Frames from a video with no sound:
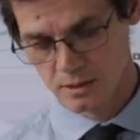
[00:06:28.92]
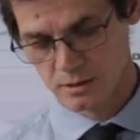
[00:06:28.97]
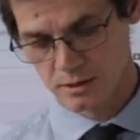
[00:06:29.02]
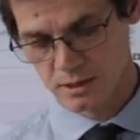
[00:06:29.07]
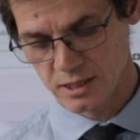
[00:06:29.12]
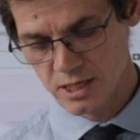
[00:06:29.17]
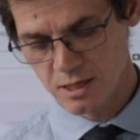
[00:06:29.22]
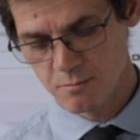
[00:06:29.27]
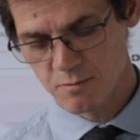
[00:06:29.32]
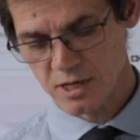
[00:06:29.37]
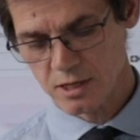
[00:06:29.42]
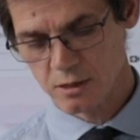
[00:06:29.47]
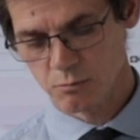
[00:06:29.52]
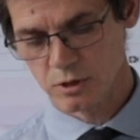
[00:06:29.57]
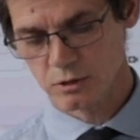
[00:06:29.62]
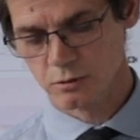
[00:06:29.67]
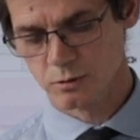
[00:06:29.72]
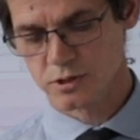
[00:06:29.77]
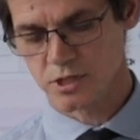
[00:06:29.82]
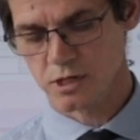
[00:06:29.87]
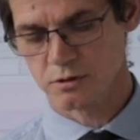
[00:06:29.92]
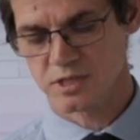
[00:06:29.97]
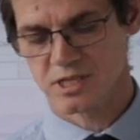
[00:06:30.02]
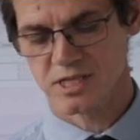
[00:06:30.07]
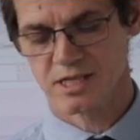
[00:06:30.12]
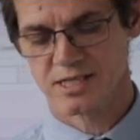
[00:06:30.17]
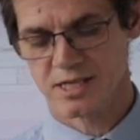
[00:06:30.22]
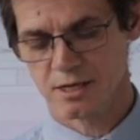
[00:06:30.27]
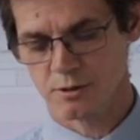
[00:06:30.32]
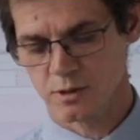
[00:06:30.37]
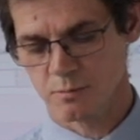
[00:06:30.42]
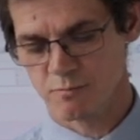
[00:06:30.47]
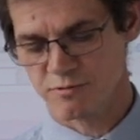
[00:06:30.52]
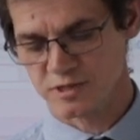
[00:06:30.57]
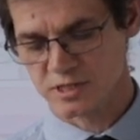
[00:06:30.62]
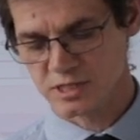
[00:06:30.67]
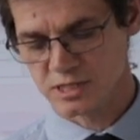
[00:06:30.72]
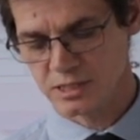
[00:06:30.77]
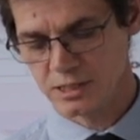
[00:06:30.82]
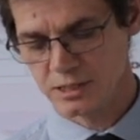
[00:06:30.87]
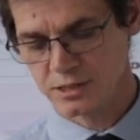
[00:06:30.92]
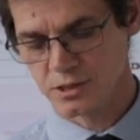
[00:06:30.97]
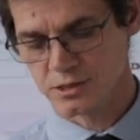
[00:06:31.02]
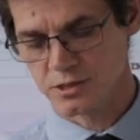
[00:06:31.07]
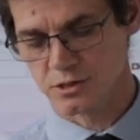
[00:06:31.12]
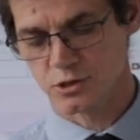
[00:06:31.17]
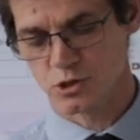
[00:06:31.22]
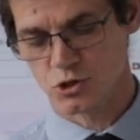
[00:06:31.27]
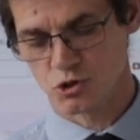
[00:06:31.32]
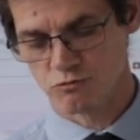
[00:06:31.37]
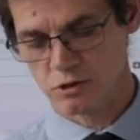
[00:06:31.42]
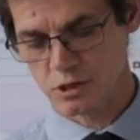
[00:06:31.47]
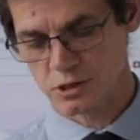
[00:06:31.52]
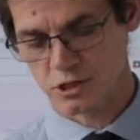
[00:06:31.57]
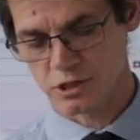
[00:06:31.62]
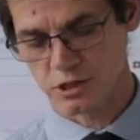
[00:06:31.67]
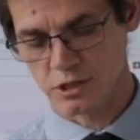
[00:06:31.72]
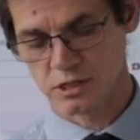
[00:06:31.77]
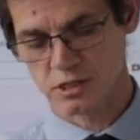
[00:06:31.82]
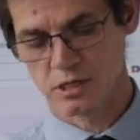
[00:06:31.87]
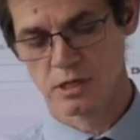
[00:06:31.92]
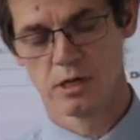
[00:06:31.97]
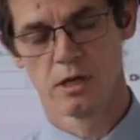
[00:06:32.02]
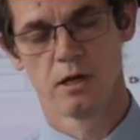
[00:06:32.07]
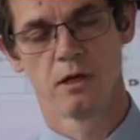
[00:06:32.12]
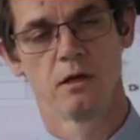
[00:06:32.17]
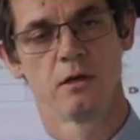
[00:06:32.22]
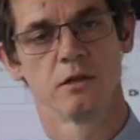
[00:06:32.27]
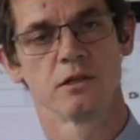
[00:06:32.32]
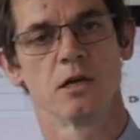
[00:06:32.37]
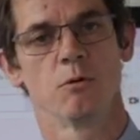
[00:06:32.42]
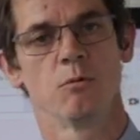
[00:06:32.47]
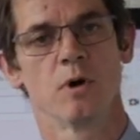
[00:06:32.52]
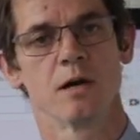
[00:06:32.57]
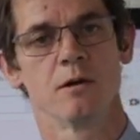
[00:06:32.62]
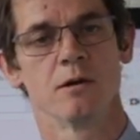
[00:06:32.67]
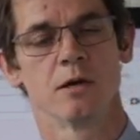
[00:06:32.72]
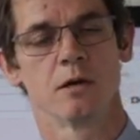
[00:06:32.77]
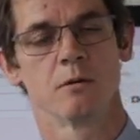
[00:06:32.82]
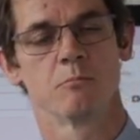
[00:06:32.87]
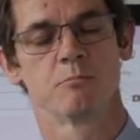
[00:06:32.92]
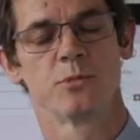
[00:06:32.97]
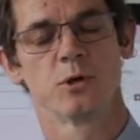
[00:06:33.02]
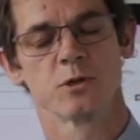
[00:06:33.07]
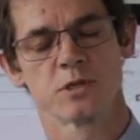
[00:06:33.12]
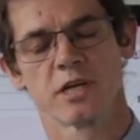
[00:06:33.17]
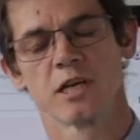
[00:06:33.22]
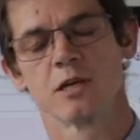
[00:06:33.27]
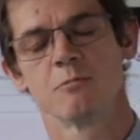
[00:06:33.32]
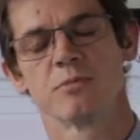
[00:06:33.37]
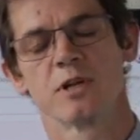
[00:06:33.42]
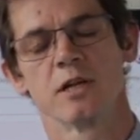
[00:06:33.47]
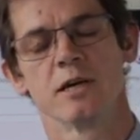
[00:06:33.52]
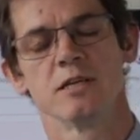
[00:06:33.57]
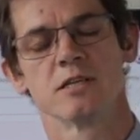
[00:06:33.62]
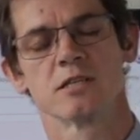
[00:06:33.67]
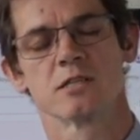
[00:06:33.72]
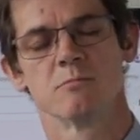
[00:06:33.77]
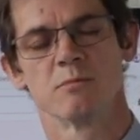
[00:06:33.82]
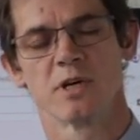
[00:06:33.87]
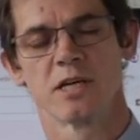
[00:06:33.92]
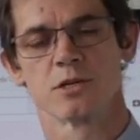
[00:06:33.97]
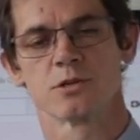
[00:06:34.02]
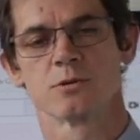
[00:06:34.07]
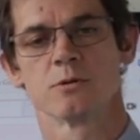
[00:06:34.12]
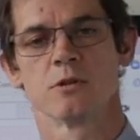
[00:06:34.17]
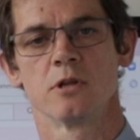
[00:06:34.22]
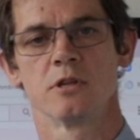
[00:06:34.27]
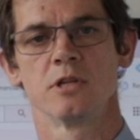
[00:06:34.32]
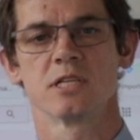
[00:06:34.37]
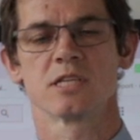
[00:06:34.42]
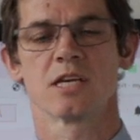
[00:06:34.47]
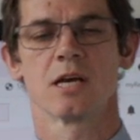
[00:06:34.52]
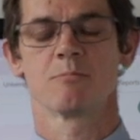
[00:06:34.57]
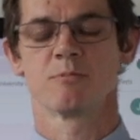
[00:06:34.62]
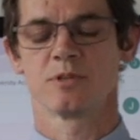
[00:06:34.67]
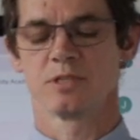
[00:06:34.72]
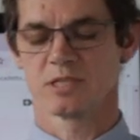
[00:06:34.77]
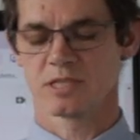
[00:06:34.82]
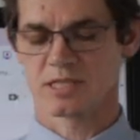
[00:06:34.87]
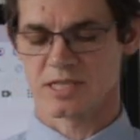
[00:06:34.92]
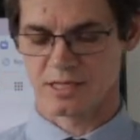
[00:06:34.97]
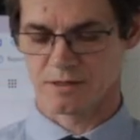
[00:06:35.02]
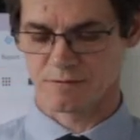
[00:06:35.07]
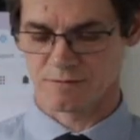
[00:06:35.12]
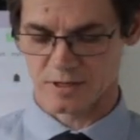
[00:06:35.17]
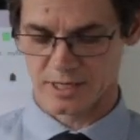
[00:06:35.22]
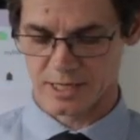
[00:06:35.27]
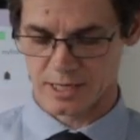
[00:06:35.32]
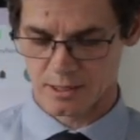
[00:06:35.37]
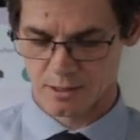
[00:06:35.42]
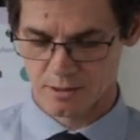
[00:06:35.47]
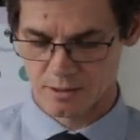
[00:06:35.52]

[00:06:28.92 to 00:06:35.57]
The email will also set out the procedures and structures that we're putting in place to make sure that this happens safely.